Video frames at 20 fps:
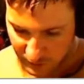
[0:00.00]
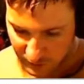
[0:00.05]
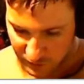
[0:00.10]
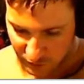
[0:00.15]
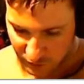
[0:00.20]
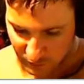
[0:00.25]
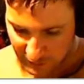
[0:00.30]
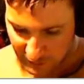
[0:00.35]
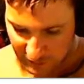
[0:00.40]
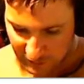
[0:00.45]

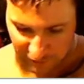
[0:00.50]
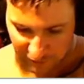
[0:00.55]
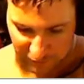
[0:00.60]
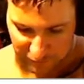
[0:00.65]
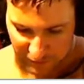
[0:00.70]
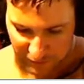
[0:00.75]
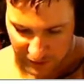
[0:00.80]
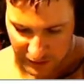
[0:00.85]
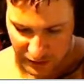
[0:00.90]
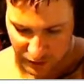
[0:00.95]
So we have a
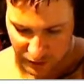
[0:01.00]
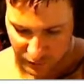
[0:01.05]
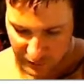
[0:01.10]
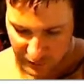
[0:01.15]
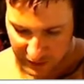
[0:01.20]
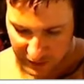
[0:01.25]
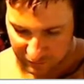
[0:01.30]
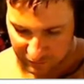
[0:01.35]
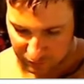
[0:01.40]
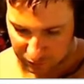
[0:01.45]
fire. We
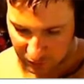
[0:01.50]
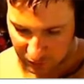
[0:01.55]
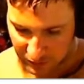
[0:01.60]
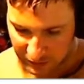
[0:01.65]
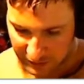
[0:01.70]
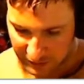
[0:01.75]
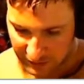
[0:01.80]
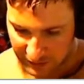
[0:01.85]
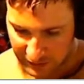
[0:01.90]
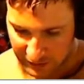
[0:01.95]
have
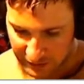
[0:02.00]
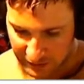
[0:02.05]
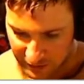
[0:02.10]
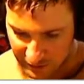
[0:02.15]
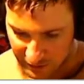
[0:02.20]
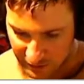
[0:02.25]
Blockhead.